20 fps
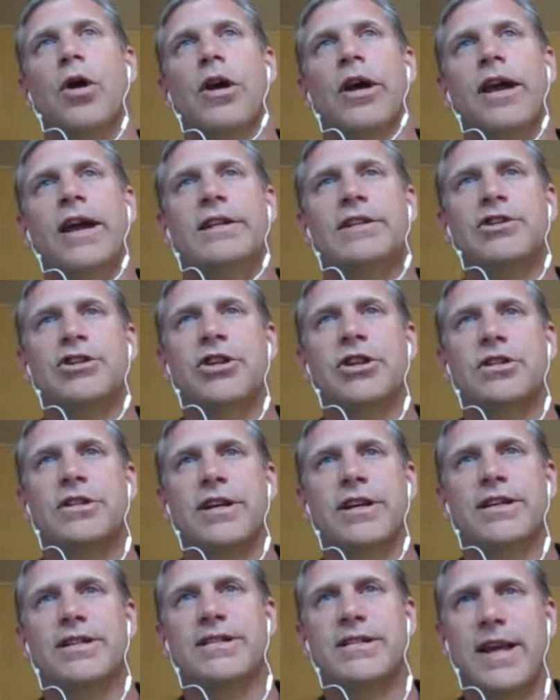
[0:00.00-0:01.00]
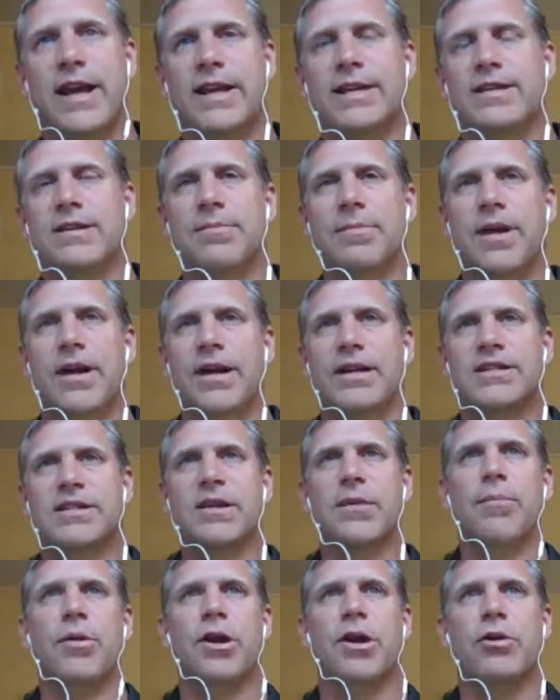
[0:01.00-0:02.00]
It's just insane to me, as
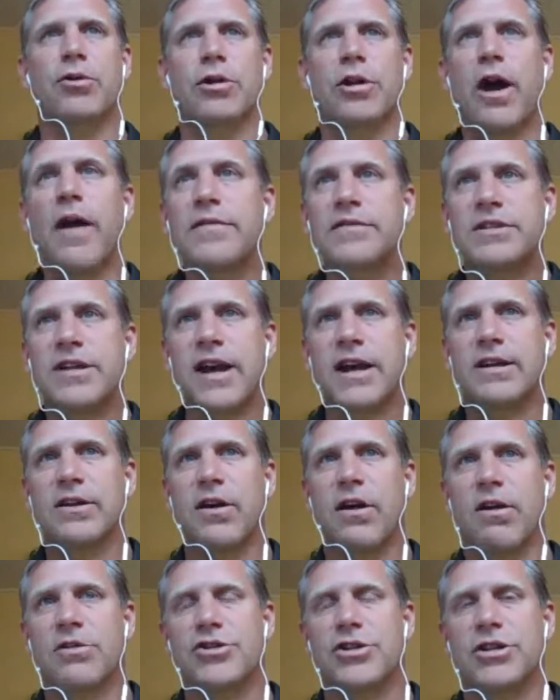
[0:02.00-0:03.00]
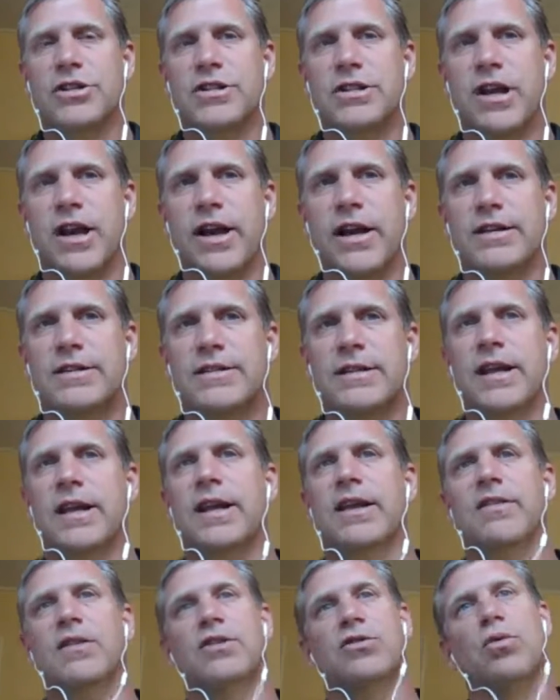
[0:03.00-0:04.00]
somebody who loves technology and science, that
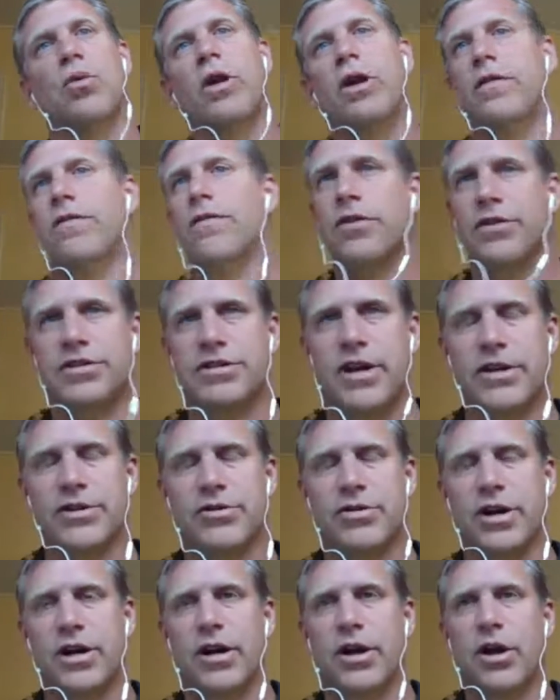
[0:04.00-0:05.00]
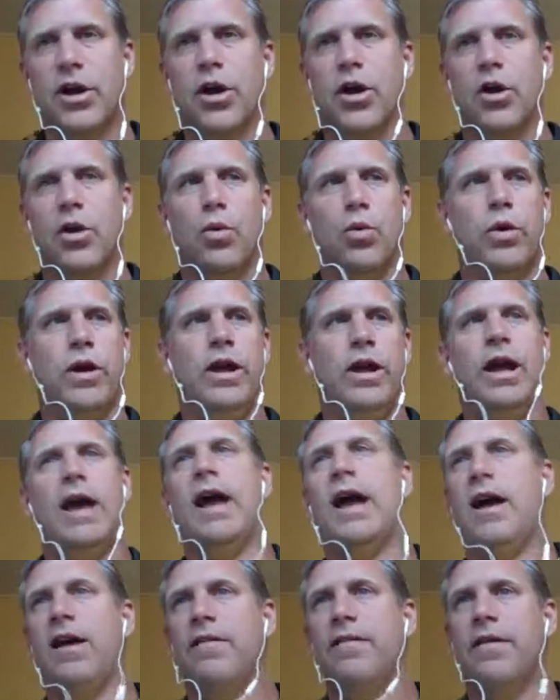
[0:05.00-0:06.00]
in the 21st century, we
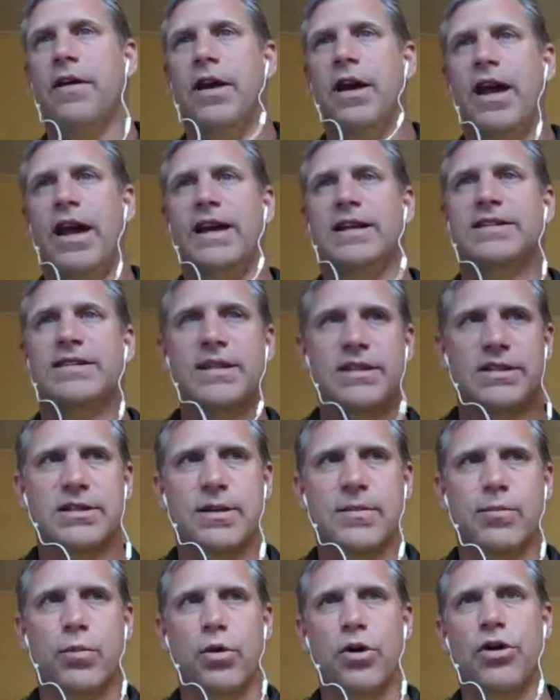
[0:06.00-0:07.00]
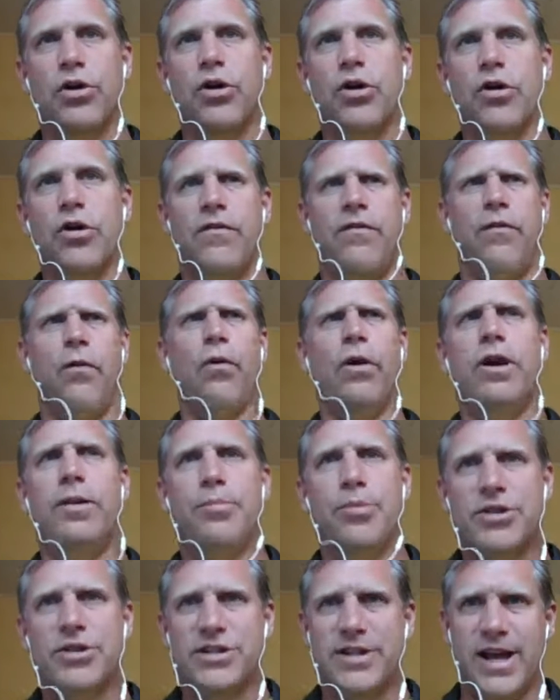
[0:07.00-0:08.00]
have a system where
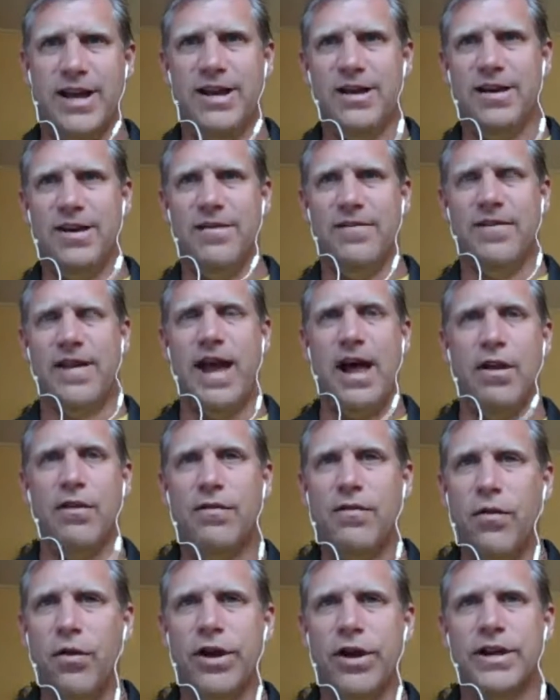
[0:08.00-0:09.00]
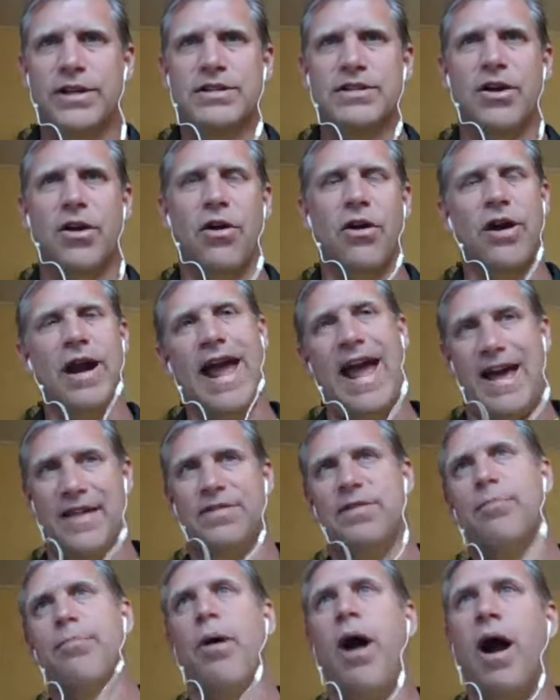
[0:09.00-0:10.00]
40% of Californians are at
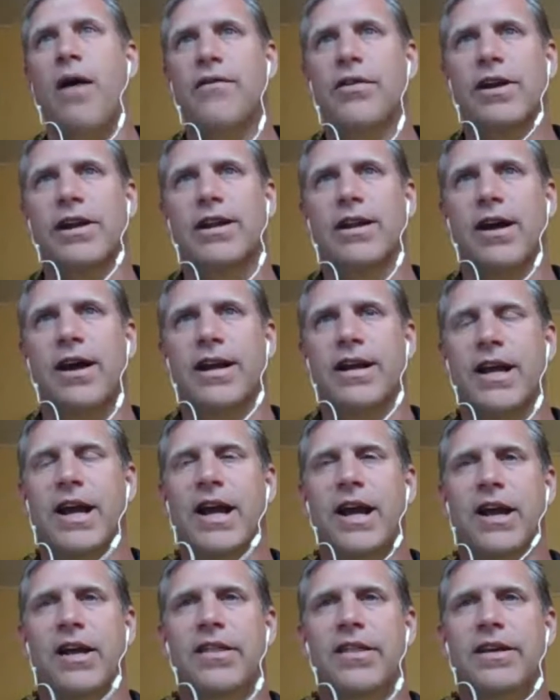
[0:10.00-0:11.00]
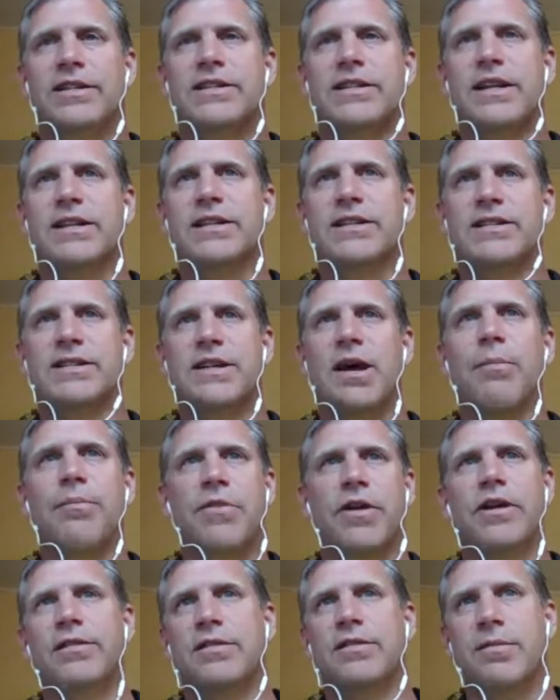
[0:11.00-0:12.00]
the poverty line. This is
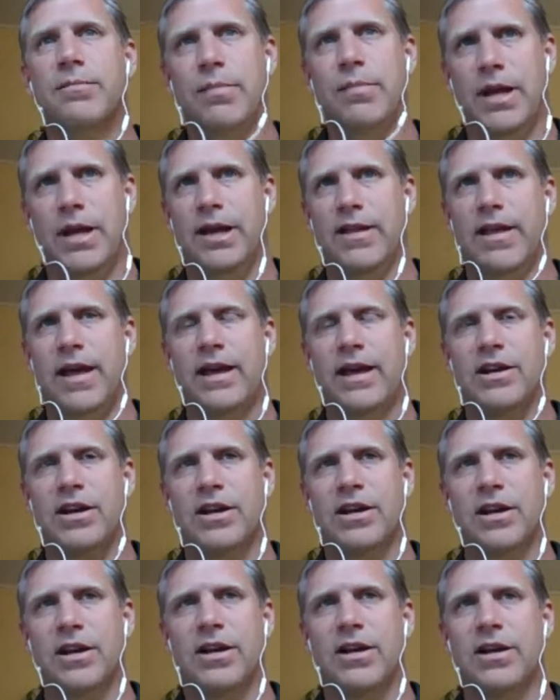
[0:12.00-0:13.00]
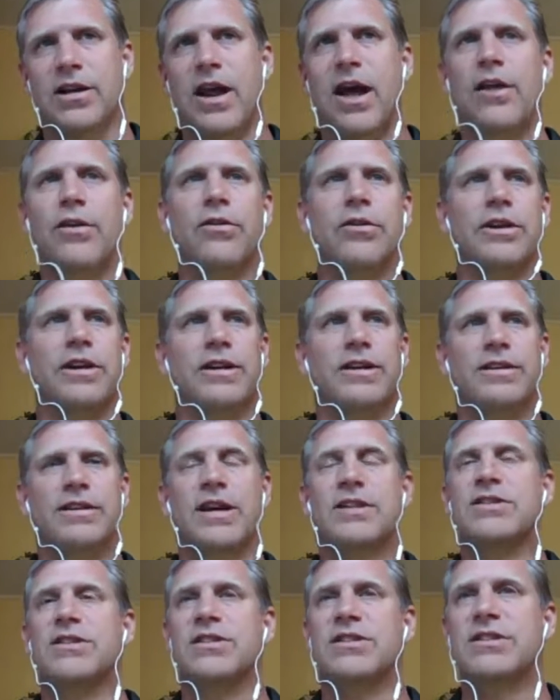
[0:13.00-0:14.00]
something to me that not
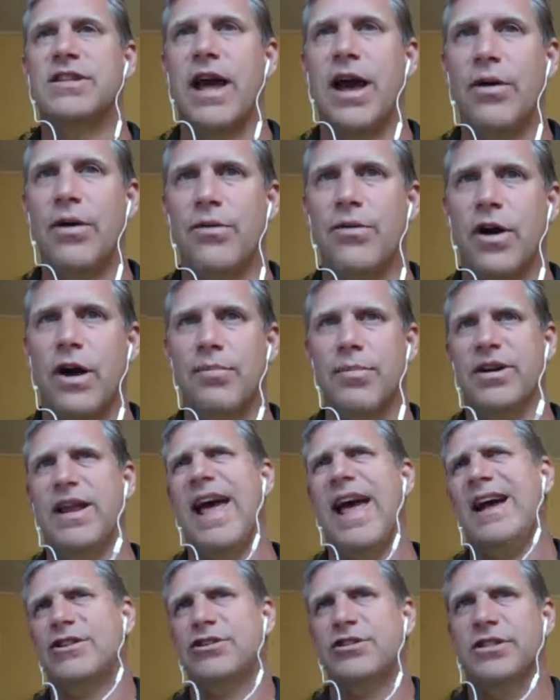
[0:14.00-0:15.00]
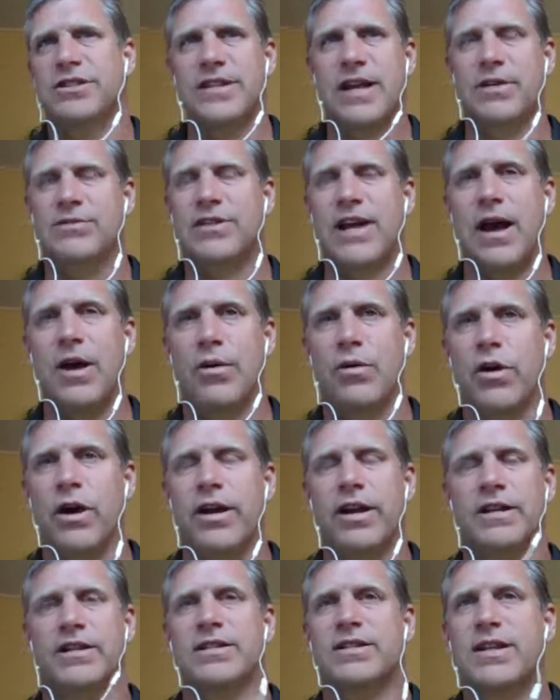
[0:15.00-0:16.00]
only doesn't sound right, but actually sounds
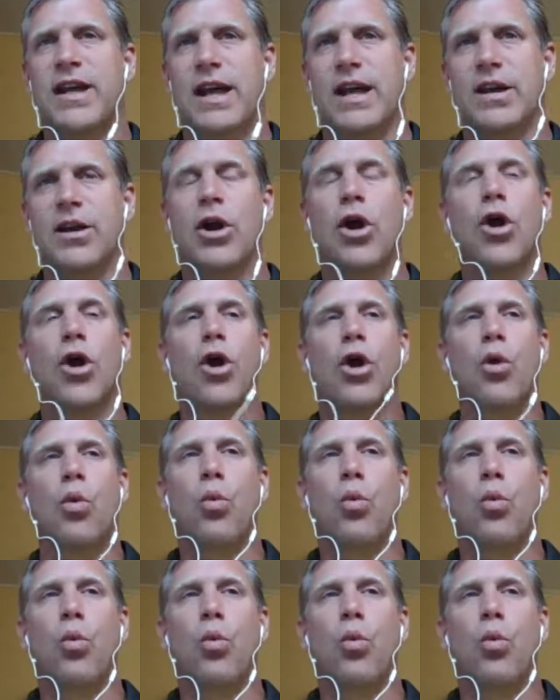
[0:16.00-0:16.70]
outright insane.